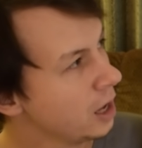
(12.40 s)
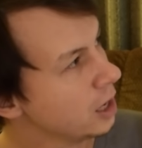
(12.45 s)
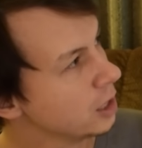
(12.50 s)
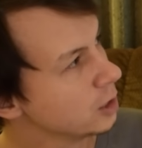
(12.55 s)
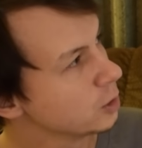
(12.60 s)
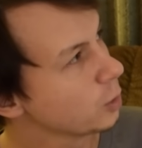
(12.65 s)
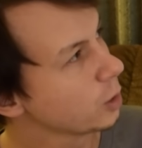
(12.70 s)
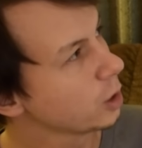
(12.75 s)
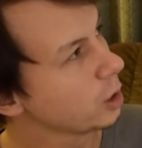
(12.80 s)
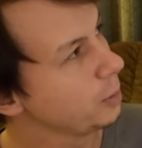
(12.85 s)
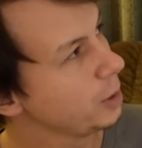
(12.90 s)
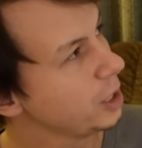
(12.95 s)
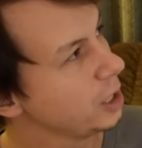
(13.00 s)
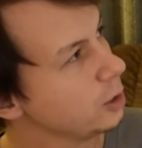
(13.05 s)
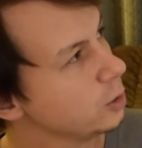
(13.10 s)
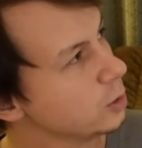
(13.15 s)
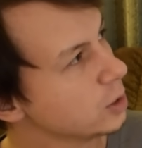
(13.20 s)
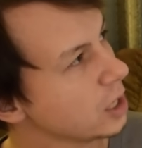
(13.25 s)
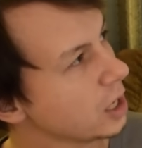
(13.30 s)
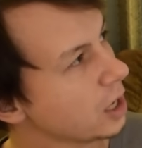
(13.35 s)
So we're going to be
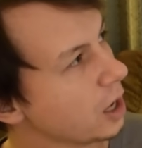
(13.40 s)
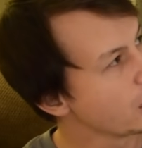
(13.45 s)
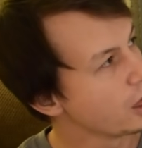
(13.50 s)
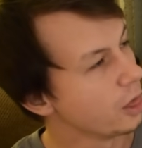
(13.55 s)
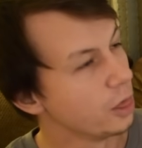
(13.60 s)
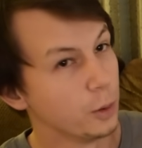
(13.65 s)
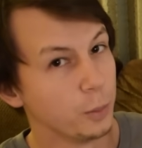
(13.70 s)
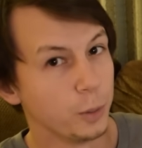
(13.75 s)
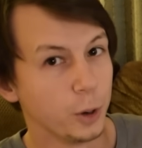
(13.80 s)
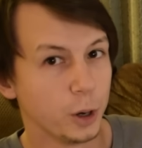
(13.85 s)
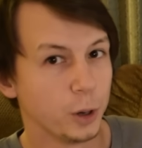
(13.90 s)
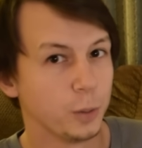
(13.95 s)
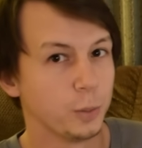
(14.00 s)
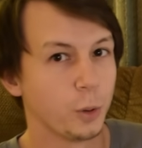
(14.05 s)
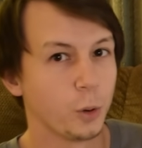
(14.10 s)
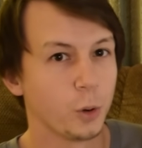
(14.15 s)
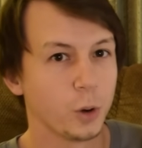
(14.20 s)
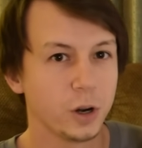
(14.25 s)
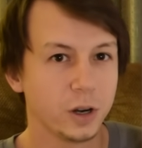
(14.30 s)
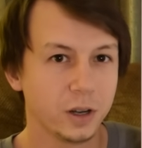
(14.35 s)
using the bird
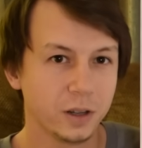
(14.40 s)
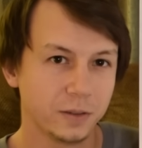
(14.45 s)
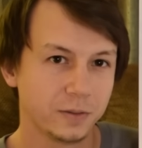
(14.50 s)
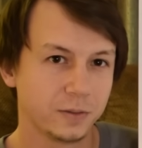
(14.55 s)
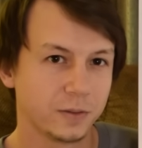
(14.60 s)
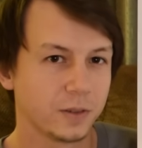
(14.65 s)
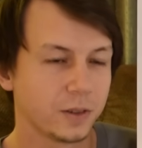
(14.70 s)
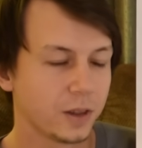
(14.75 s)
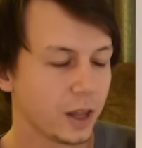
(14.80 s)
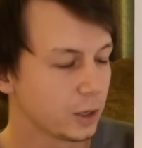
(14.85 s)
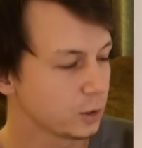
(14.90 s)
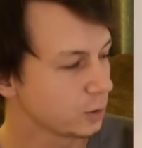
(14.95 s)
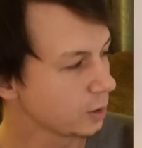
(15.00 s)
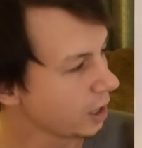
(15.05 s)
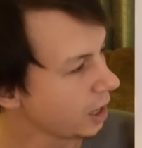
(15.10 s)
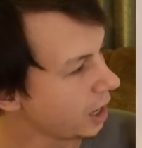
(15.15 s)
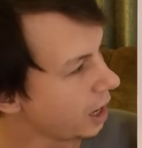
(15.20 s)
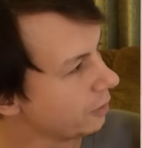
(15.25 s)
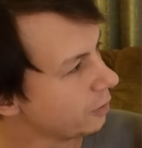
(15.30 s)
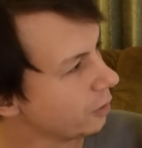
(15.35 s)
board. That's
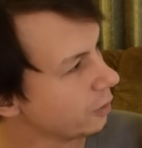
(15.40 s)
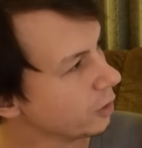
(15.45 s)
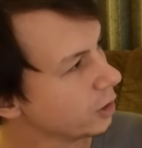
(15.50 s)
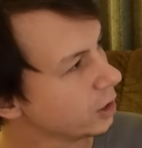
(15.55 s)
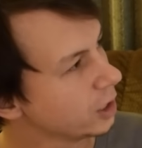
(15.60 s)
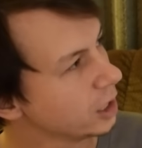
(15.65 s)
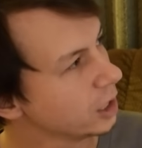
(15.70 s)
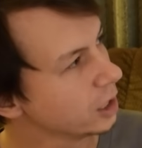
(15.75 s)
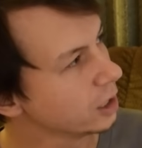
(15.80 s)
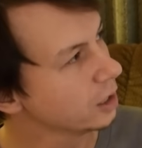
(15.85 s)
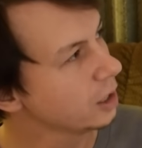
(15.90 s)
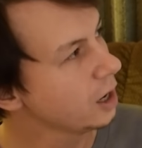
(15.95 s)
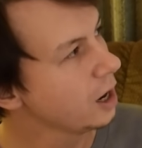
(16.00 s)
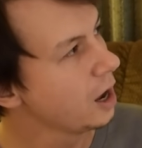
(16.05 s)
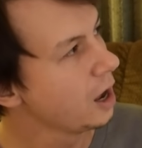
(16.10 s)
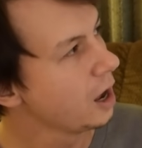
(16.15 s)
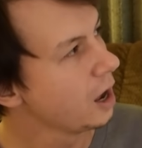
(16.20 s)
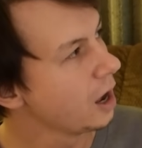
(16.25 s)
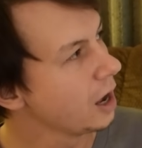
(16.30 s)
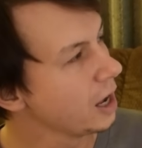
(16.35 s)
what I have over here.
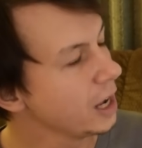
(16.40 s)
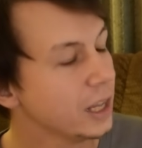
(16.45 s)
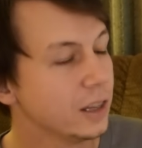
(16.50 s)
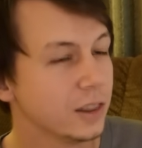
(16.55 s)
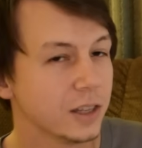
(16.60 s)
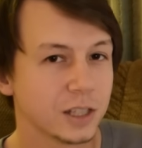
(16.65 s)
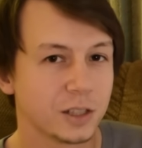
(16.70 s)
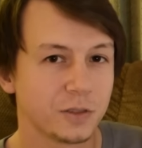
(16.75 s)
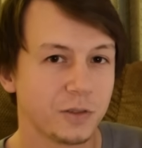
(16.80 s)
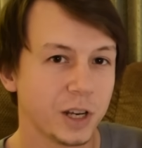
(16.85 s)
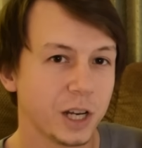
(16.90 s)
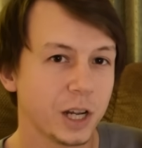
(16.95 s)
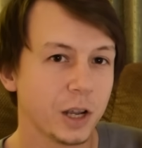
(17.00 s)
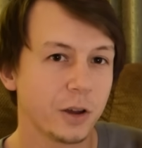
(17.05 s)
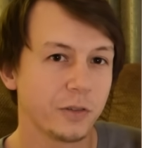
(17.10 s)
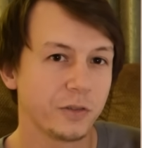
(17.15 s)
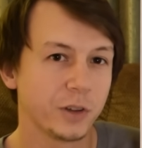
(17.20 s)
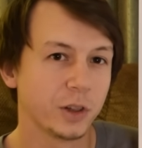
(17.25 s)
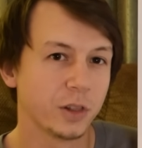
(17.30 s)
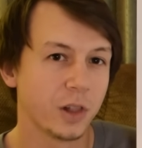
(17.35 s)
In this
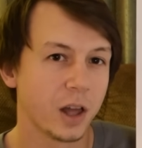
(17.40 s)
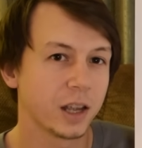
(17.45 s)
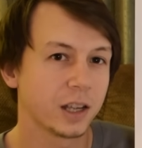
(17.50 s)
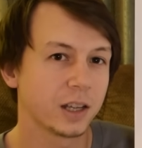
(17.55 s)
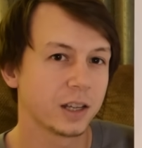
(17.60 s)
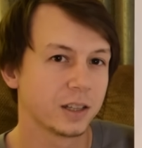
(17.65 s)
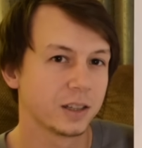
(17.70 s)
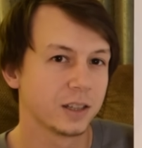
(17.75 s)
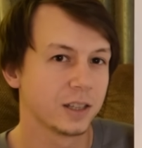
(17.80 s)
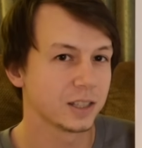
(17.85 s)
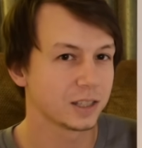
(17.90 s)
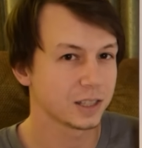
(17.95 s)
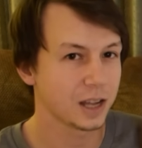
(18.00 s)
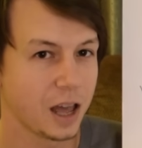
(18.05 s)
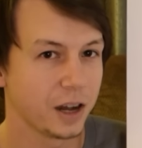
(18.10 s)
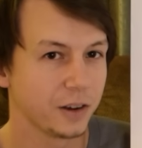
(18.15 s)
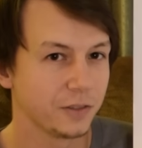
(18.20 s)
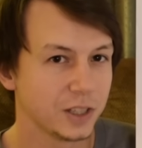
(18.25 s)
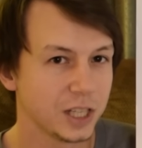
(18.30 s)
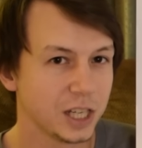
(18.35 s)
video, if you like this
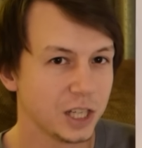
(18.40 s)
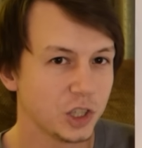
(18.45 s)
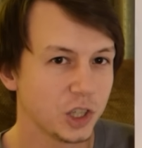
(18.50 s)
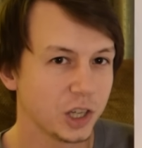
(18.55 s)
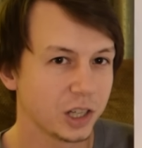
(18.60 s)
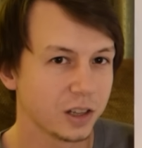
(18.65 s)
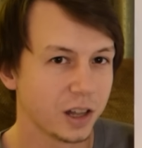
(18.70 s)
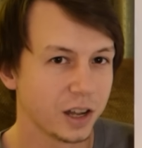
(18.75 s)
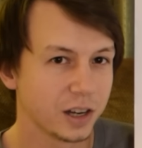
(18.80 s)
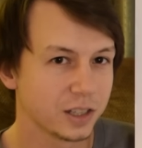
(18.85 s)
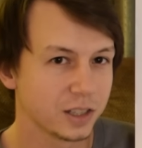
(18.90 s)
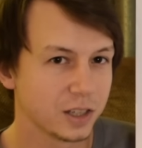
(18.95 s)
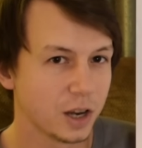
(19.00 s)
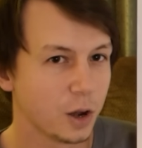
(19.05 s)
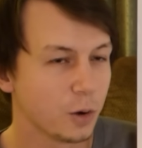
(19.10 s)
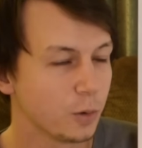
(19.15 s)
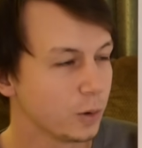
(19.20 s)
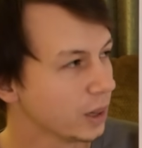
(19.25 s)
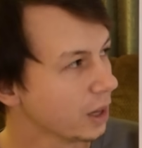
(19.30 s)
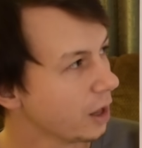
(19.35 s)
kind of teaching, let us
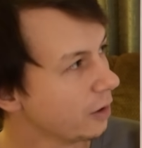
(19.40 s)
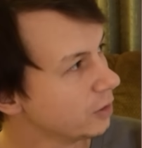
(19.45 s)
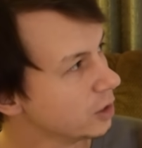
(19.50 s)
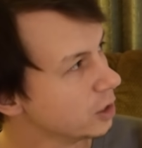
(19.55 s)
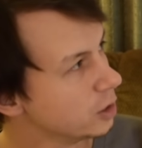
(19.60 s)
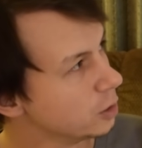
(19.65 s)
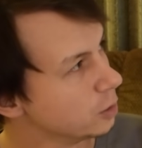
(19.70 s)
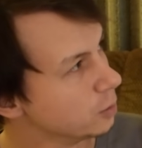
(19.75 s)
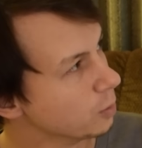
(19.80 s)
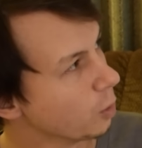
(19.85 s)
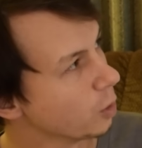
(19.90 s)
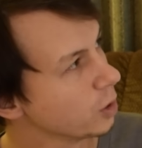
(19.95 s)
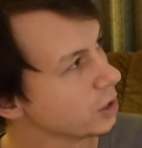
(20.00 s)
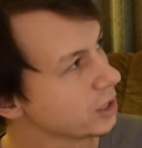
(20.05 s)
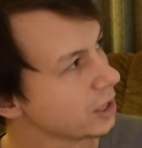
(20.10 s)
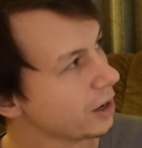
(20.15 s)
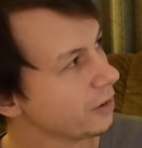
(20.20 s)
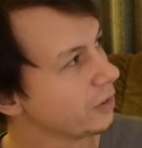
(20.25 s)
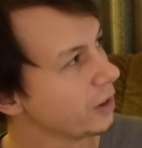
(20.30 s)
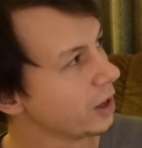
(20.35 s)
know. We'd love to do more
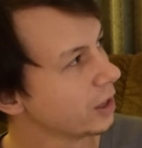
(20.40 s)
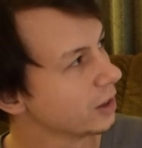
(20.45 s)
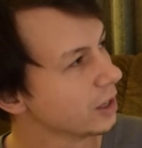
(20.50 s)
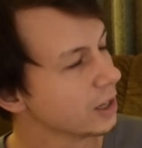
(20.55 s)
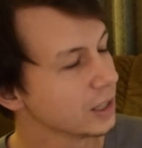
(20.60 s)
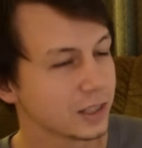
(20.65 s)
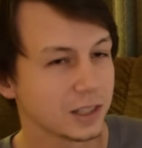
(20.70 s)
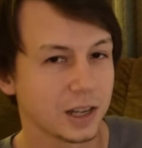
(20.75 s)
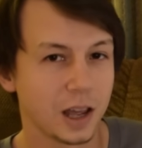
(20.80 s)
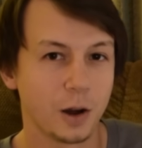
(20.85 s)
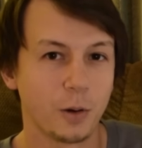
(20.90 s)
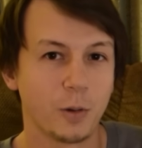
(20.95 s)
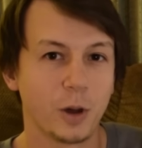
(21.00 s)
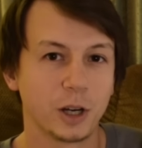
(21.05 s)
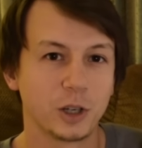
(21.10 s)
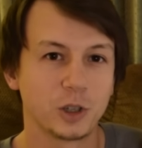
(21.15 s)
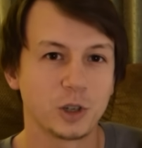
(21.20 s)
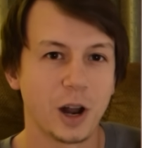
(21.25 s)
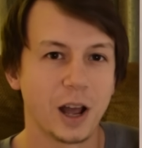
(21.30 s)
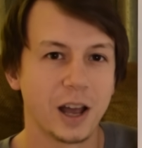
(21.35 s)
stuff like this. Kind of
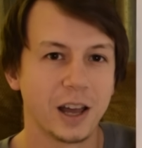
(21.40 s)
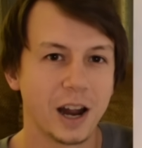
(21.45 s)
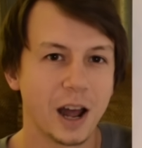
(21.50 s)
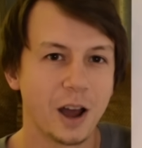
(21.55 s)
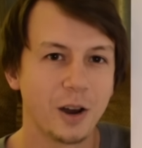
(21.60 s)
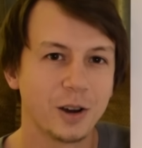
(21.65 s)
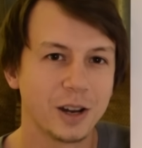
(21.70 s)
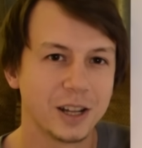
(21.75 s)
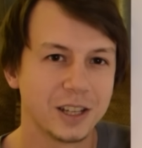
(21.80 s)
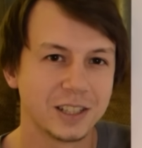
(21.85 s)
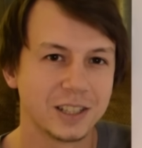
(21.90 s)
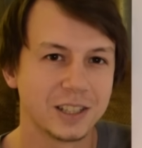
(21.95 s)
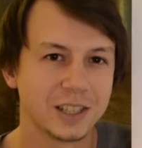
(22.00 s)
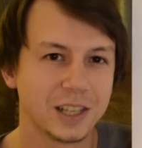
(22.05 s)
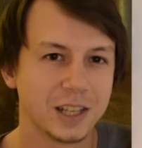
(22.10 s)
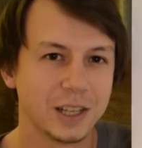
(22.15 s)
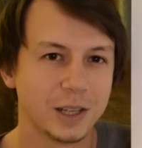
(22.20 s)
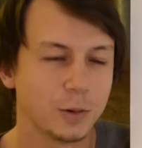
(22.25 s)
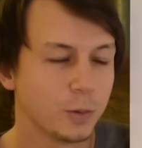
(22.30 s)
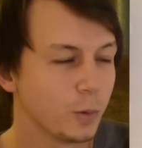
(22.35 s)
want to try it out and
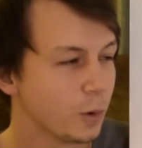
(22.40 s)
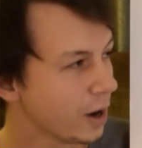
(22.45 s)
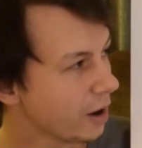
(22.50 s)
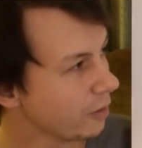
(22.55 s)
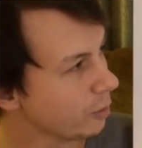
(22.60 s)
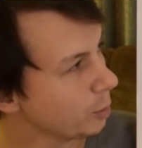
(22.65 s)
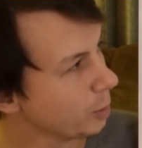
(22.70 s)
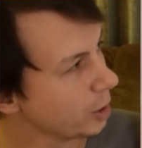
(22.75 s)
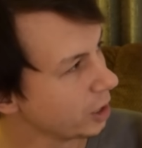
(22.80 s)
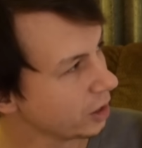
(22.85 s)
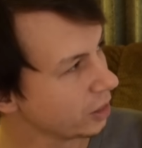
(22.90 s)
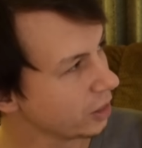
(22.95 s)
see what everybody